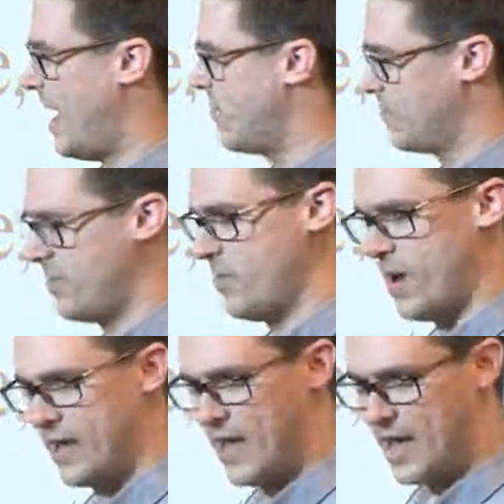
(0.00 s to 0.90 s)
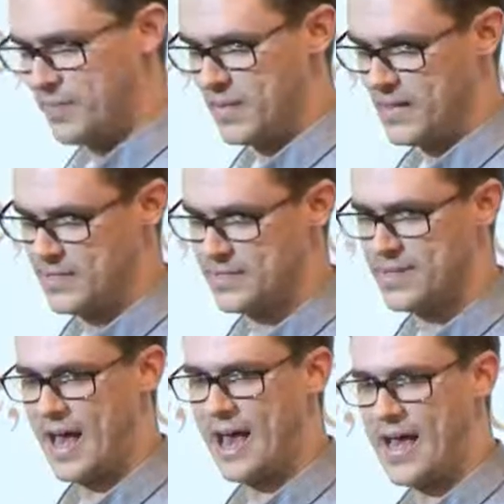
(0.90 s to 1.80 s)
Everyone I
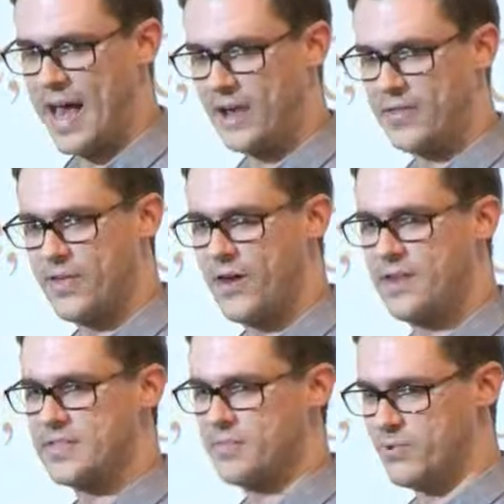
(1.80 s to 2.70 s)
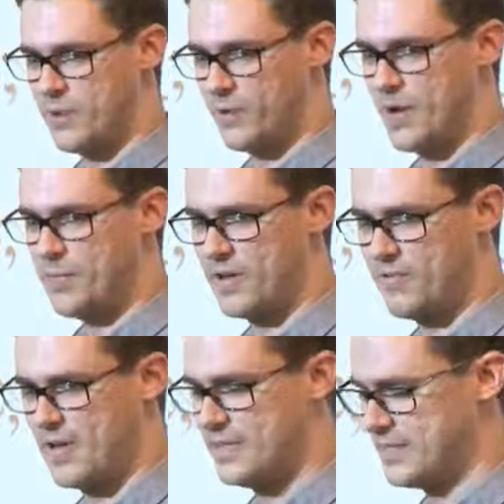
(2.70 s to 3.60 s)
meet at hackathons and
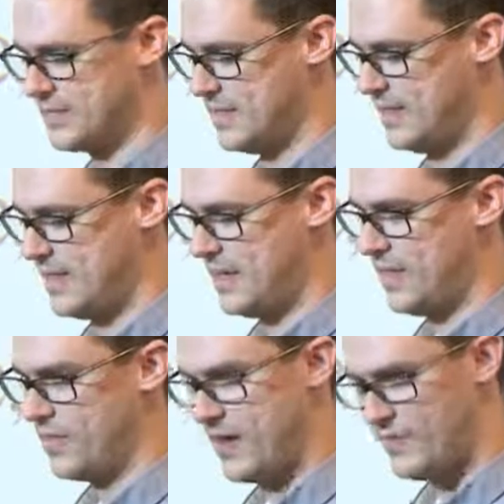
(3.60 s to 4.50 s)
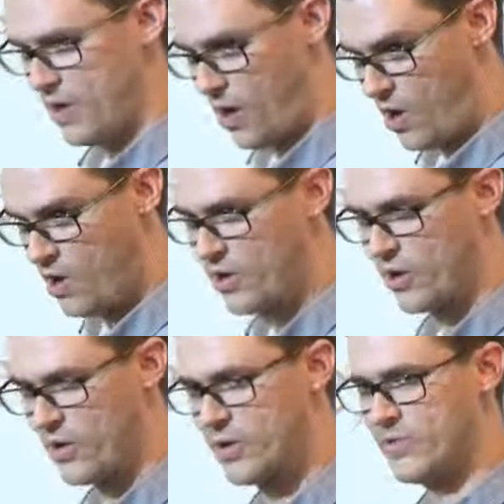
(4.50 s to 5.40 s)
programming events, they've
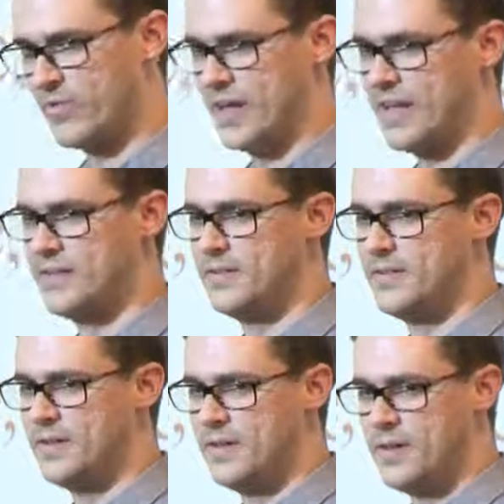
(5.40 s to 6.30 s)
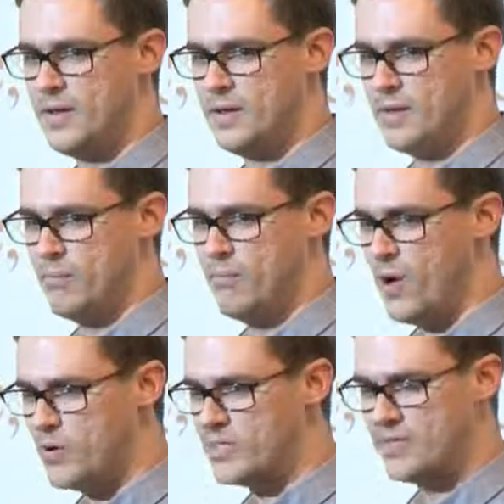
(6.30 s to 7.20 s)
all heard of Git.
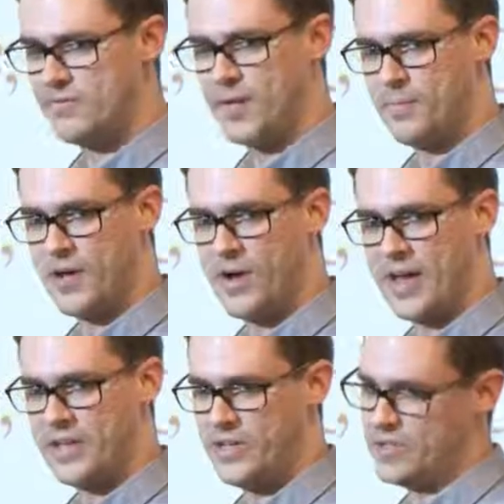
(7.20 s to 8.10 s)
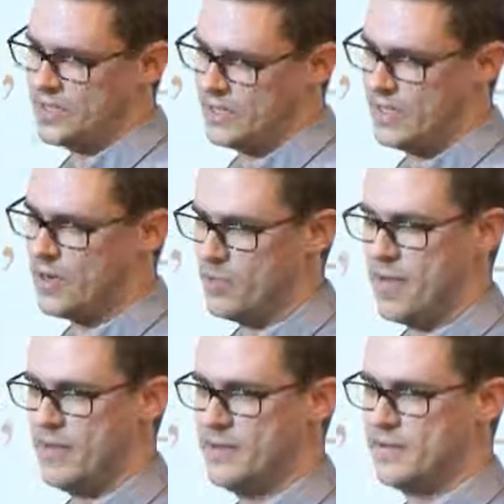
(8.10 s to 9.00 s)
Most of them know how to use it a
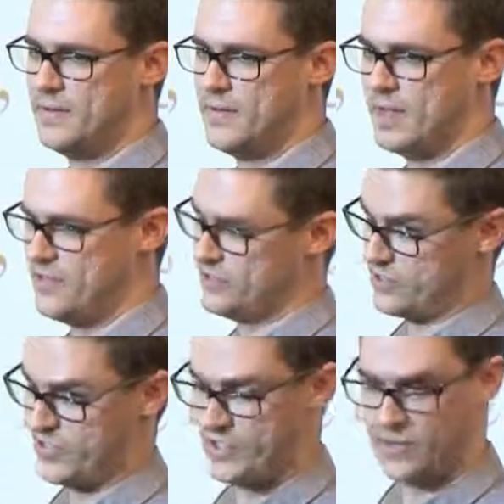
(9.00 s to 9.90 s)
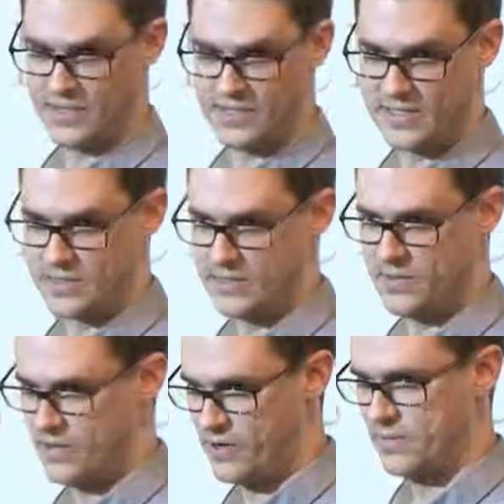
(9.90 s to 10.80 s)
little bit. And these are
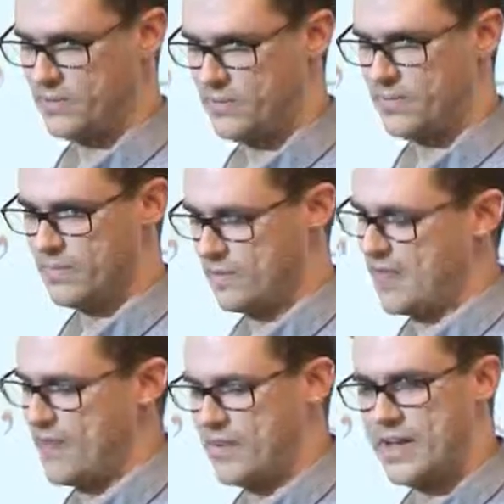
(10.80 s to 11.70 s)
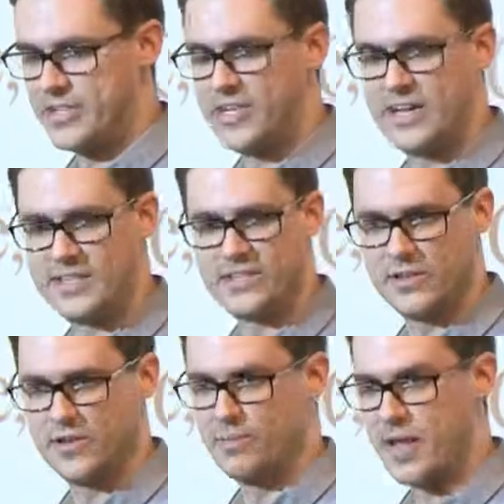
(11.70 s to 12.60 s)
students who they haven't had a
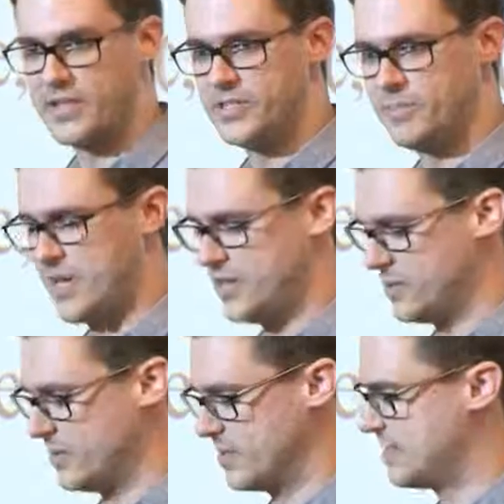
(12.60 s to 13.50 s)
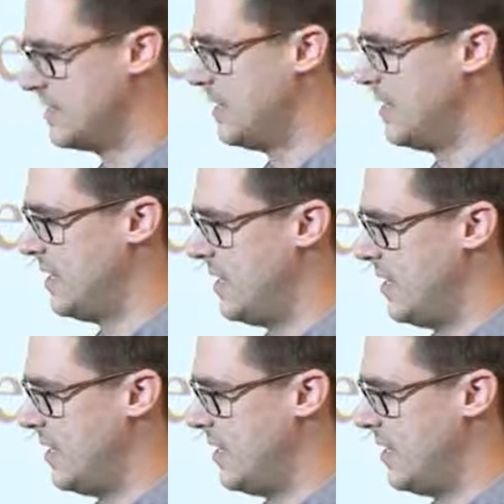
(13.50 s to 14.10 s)
chance to learn many tools.